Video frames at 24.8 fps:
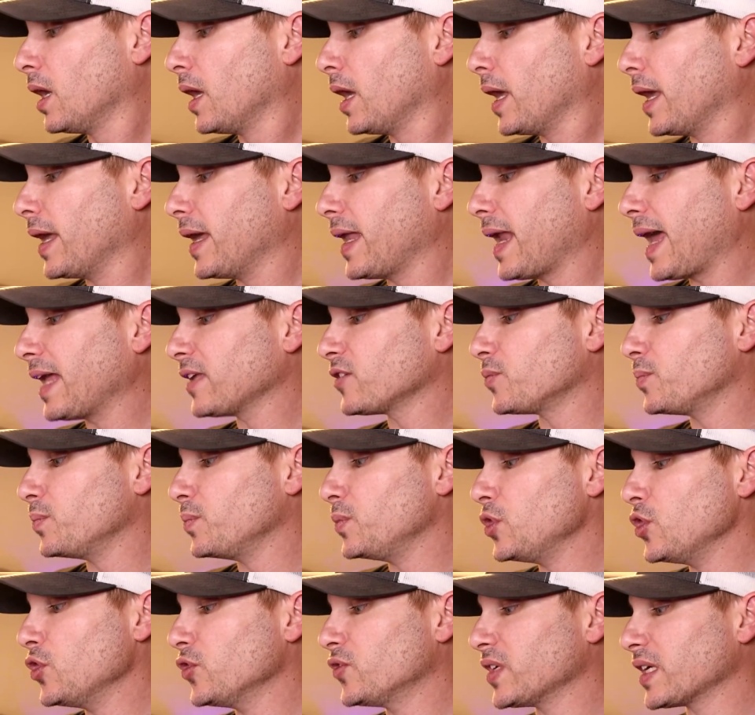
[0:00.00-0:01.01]
It has
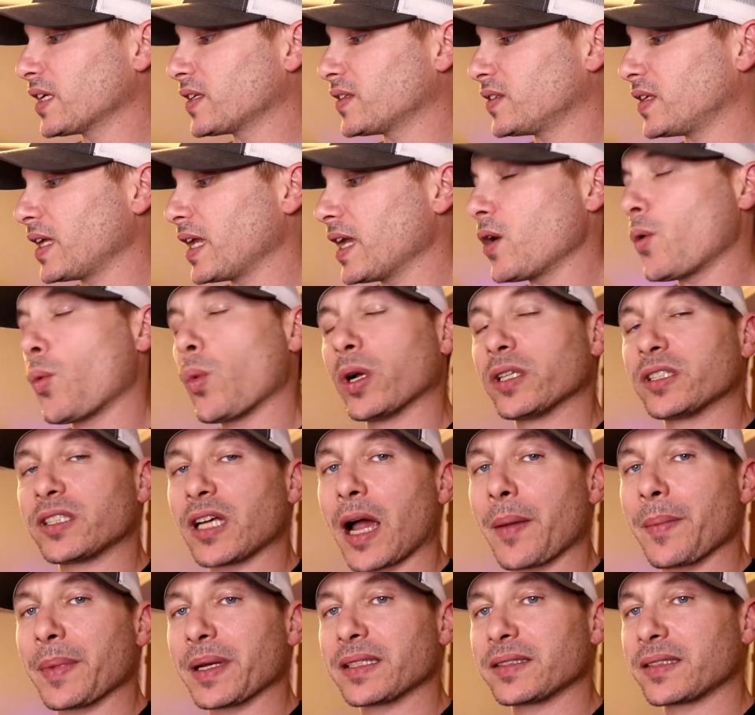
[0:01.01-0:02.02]
music sync, which
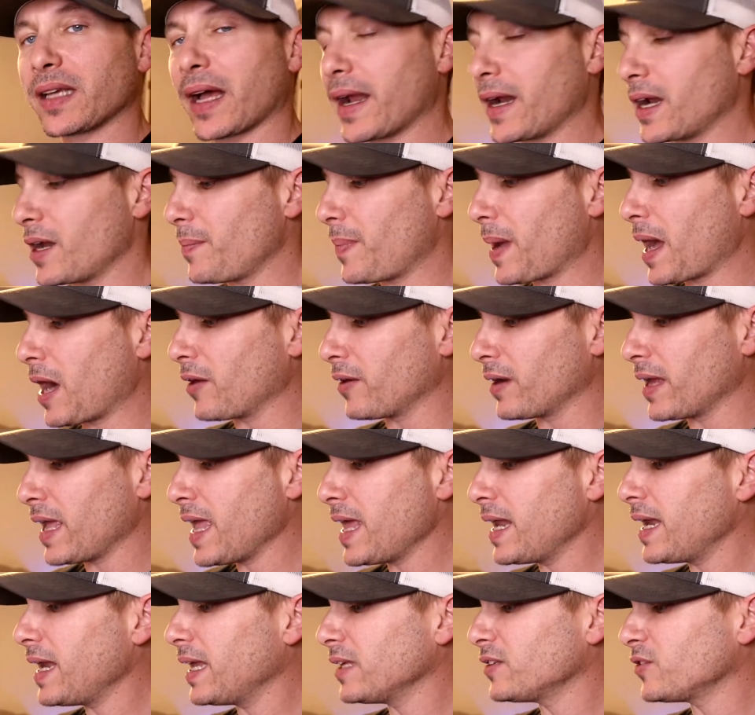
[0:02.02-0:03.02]
I'm excited about,
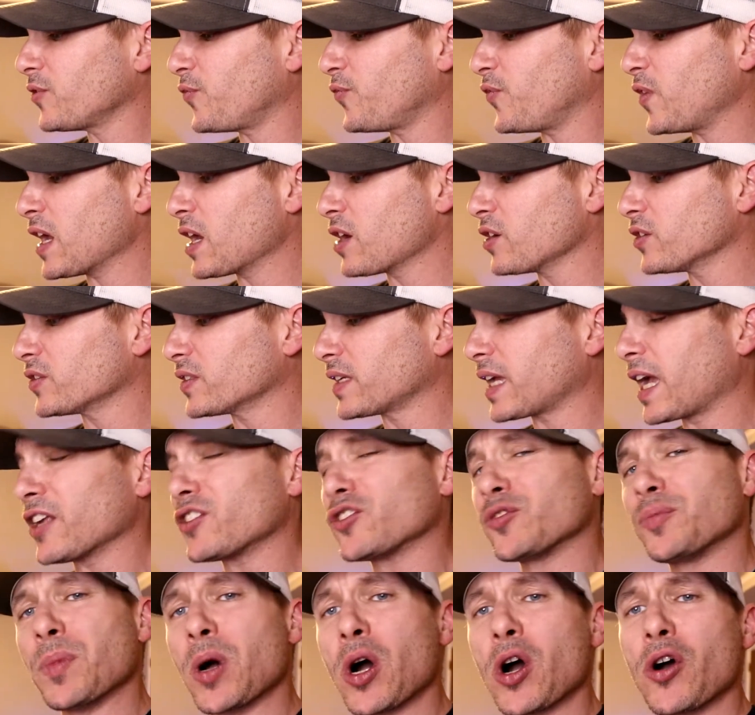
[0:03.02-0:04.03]
and it has a finger
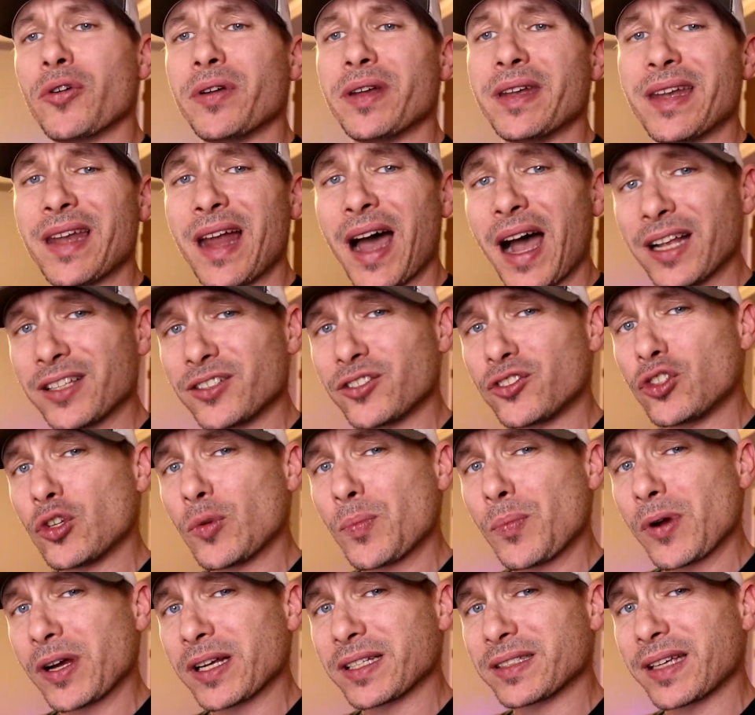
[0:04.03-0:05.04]
sketch mode. Not
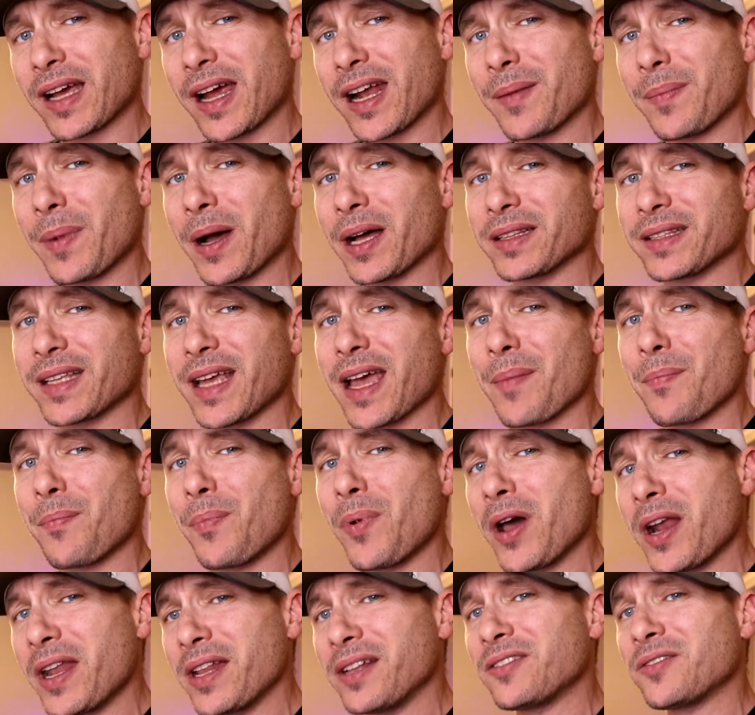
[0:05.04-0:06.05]
super excited about that,
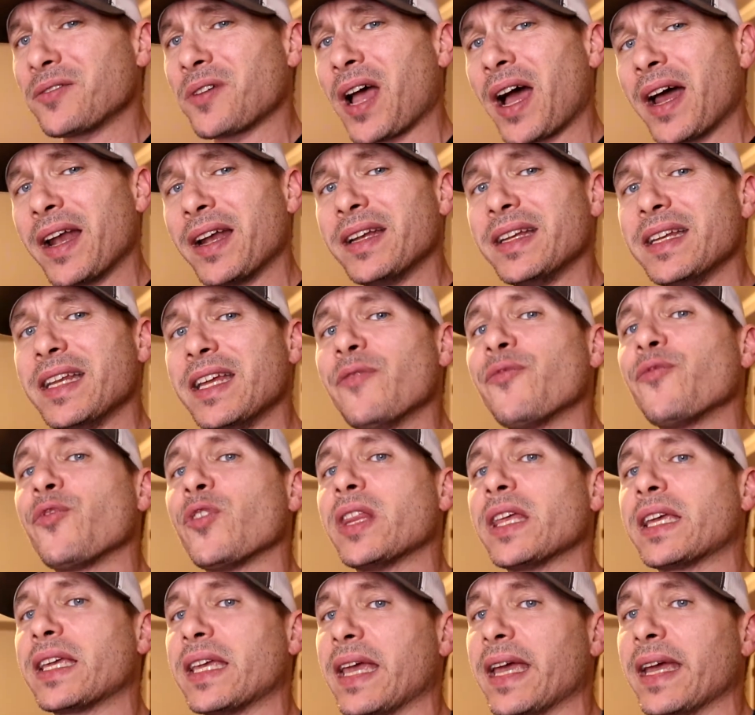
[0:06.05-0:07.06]
but it's kind of neat for
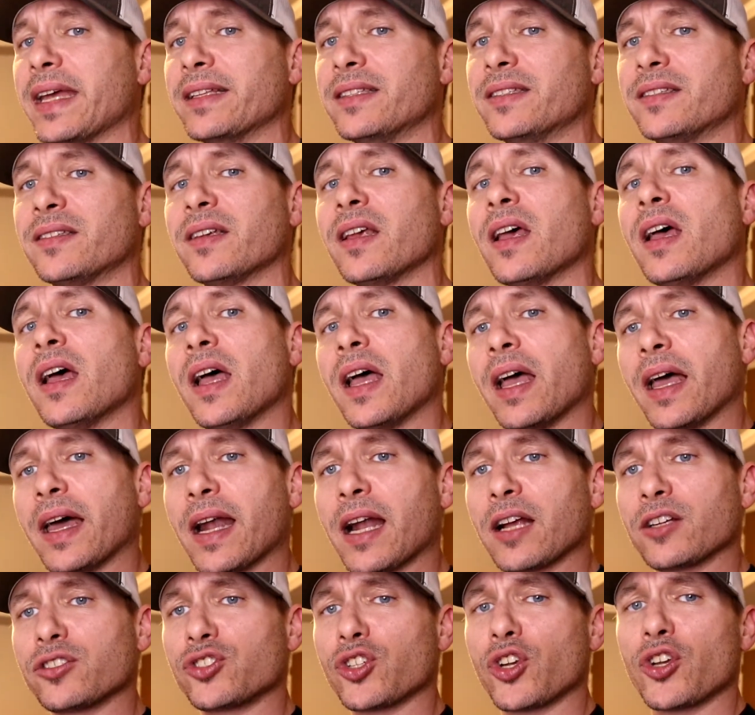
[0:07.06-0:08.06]
the kids,
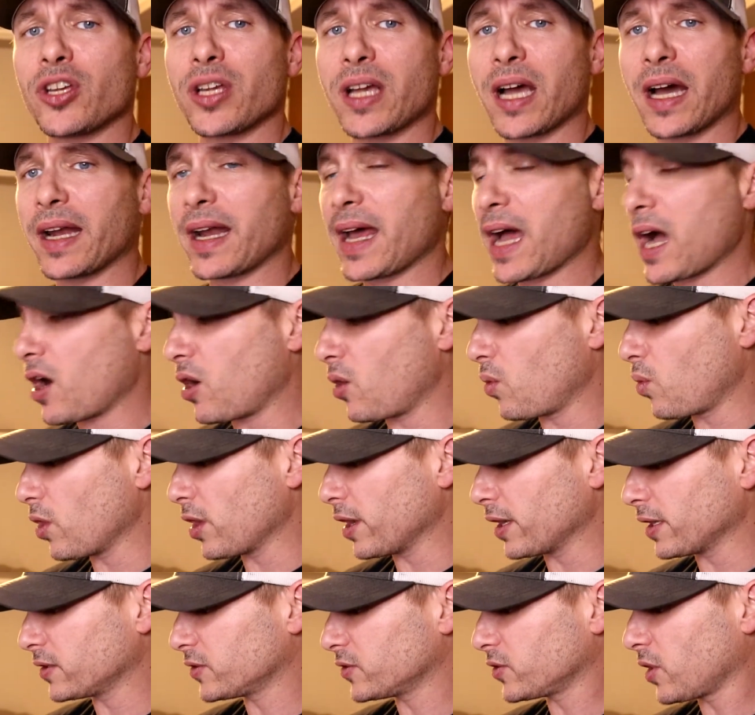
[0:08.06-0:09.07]
and I'll show you kind of how it
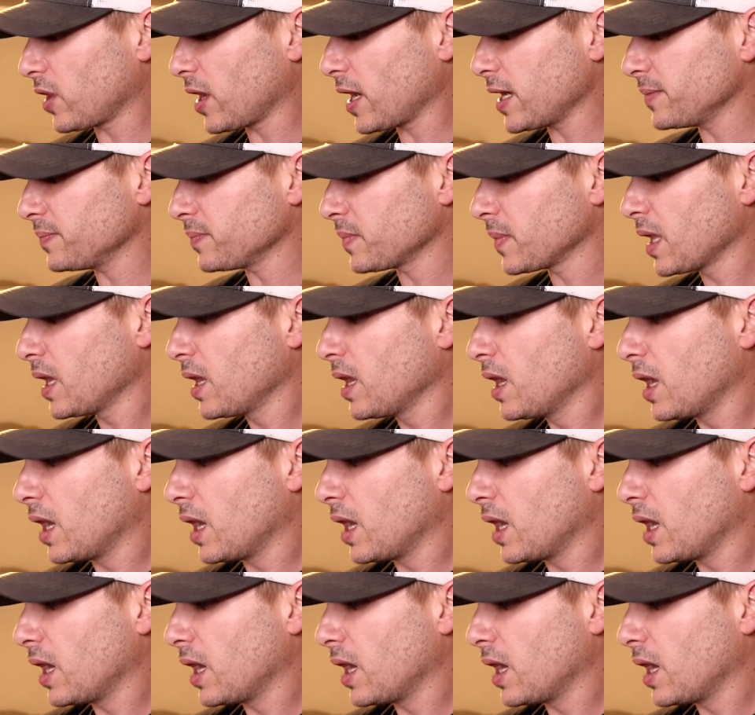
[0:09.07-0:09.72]
works, all right?